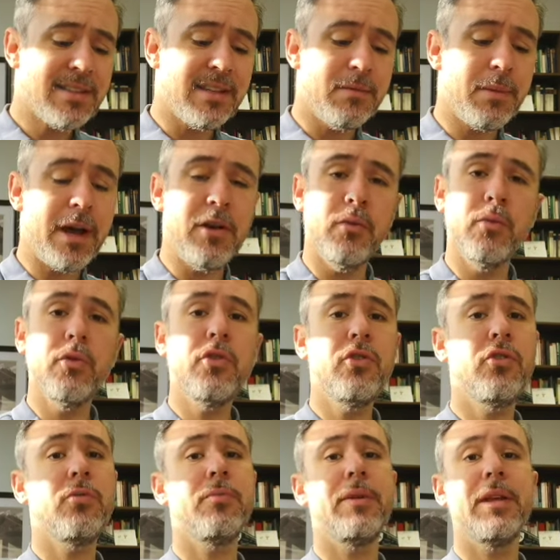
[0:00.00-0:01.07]
in my
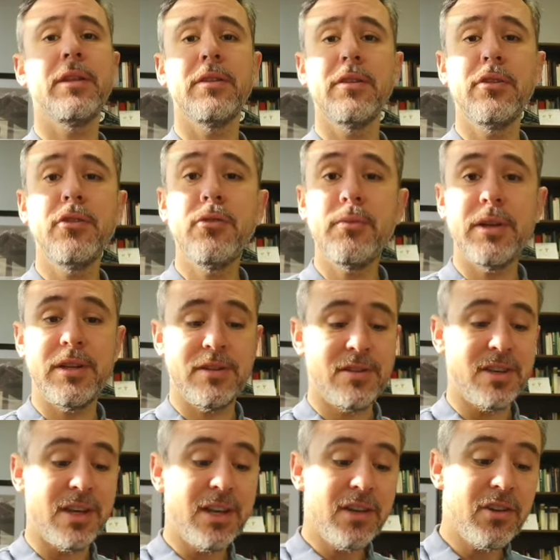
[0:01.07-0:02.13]
room illumined,
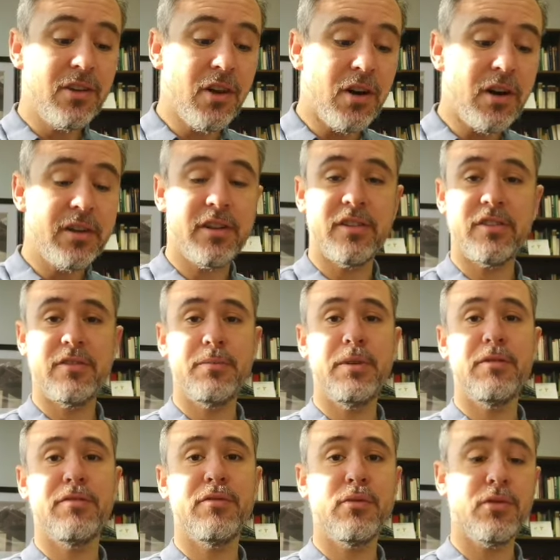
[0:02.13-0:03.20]
goddess
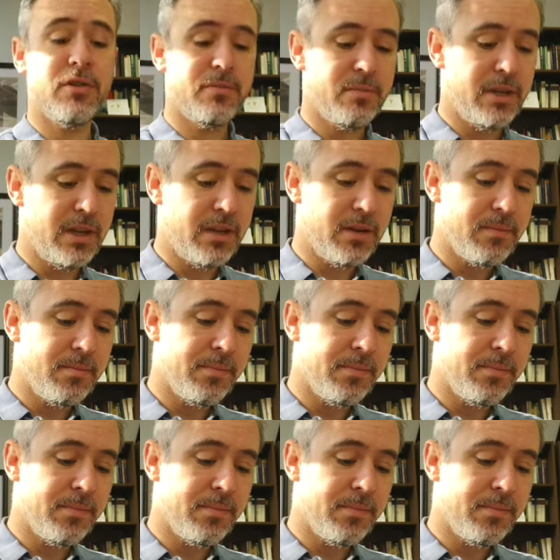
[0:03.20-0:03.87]
before me